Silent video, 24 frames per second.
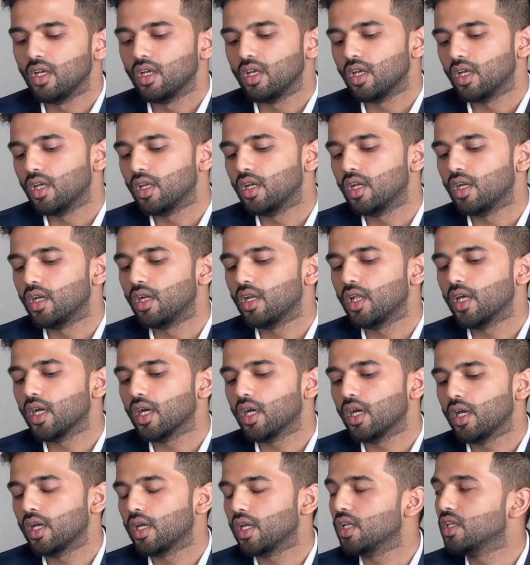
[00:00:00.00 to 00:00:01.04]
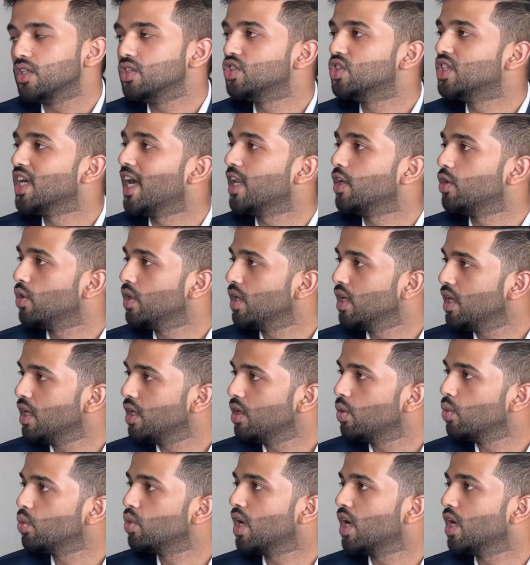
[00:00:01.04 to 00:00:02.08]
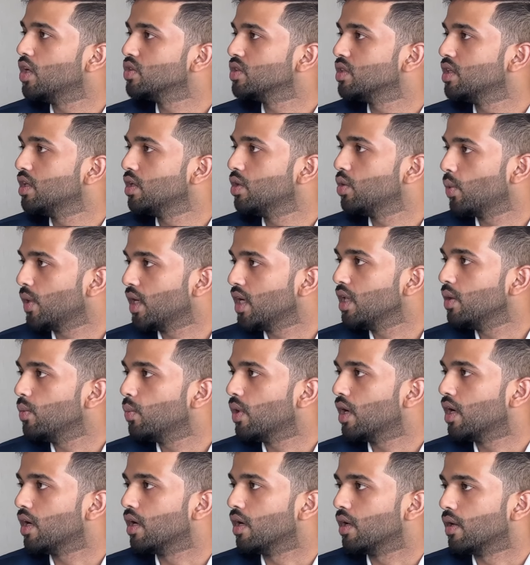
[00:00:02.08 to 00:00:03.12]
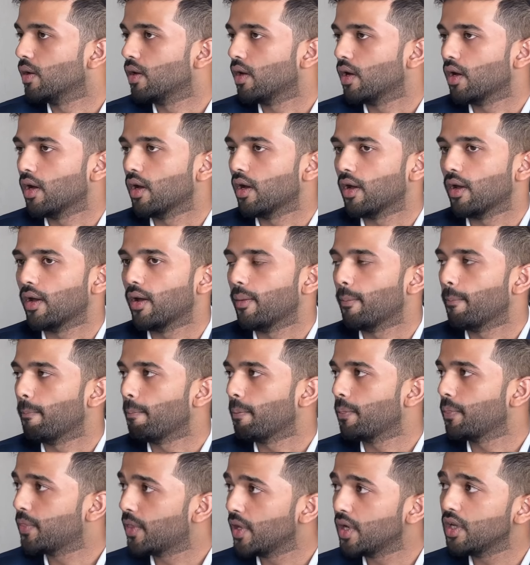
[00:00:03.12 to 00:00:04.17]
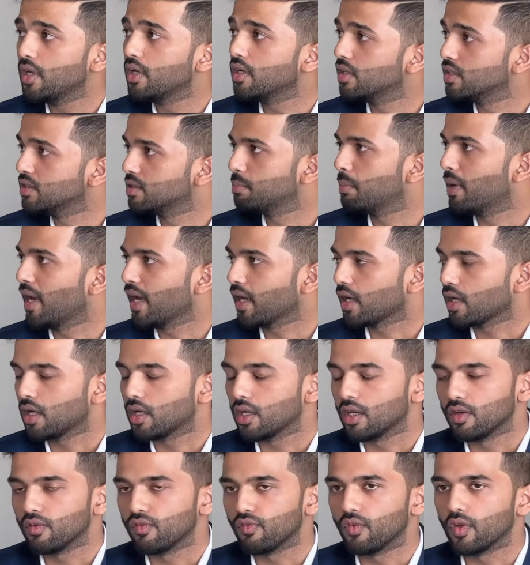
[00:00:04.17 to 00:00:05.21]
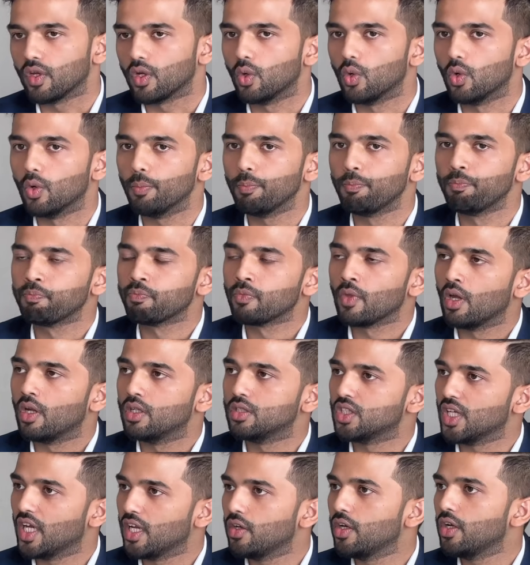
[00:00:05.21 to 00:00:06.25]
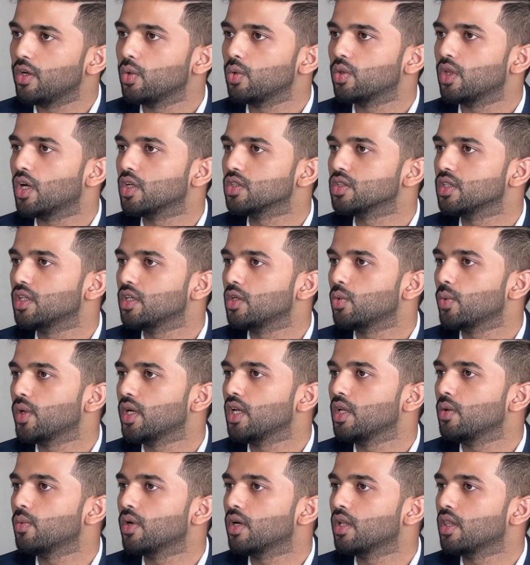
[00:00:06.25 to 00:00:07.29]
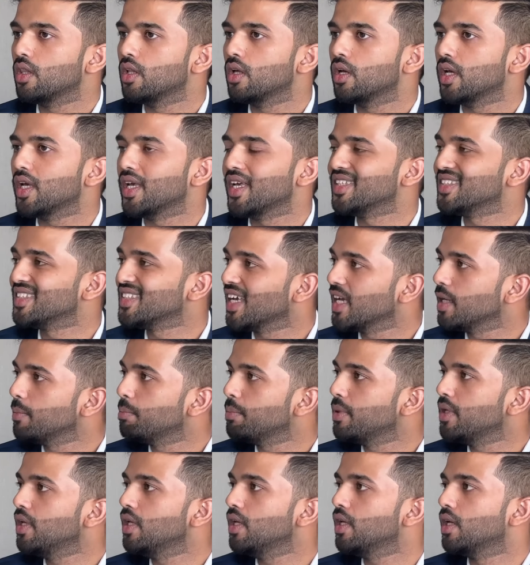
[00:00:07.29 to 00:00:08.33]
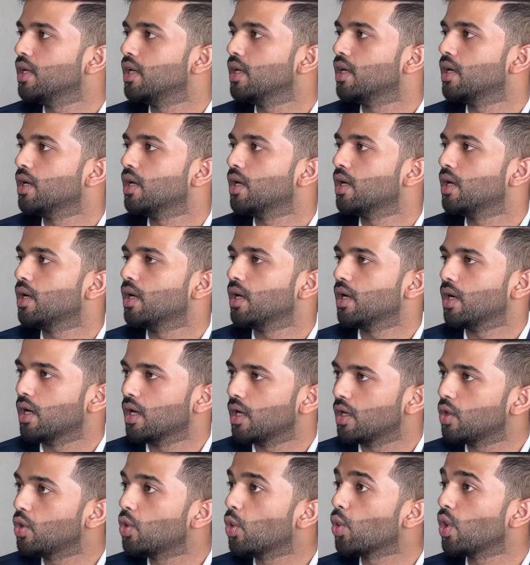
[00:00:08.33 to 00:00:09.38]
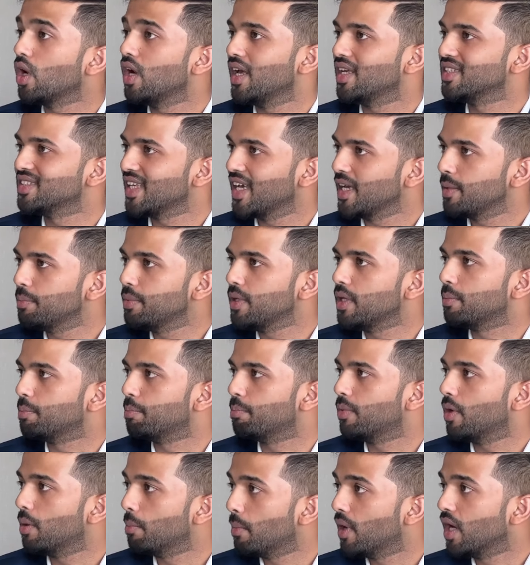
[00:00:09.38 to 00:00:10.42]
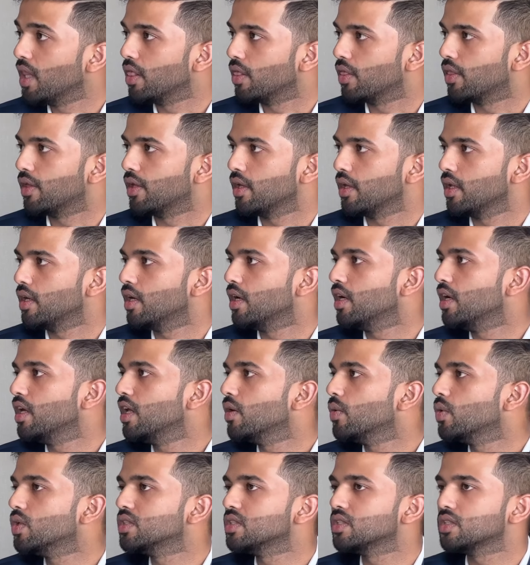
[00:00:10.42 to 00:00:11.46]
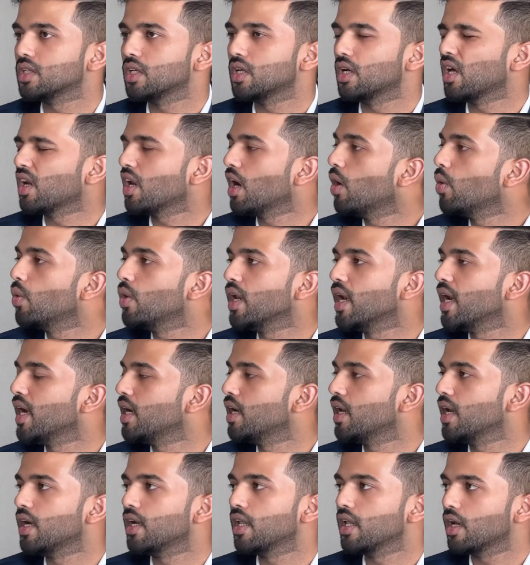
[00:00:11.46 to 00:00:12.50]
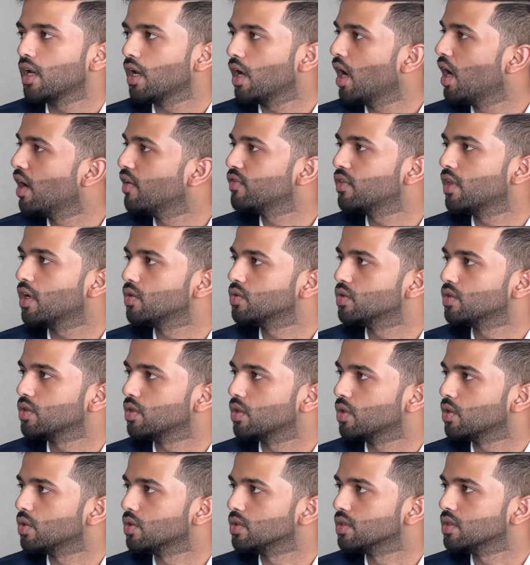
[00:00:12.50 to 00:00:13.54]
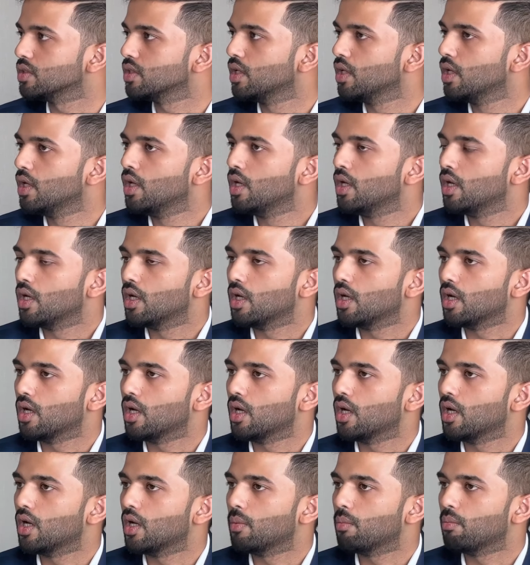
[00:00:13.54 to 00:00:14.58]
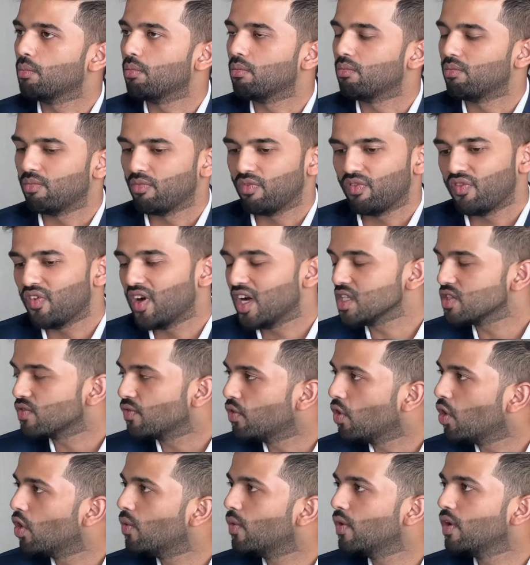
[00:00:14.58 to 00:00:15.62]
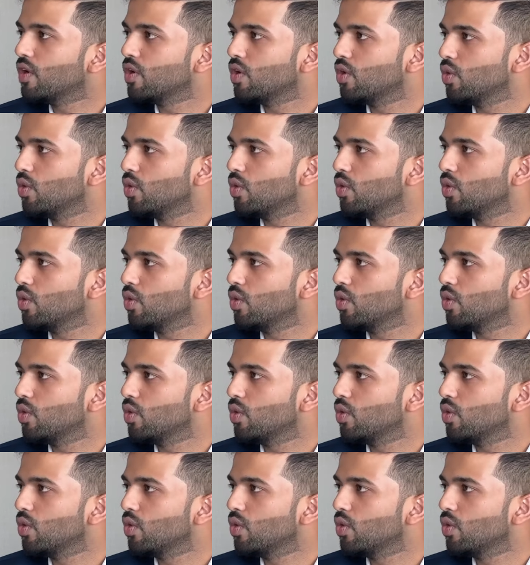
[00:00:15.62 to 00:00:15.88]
in India in January 2021, 3 years back if we go, January 2021, the SIP, a total SIP per month in India was around 8,500 crores. Fast forward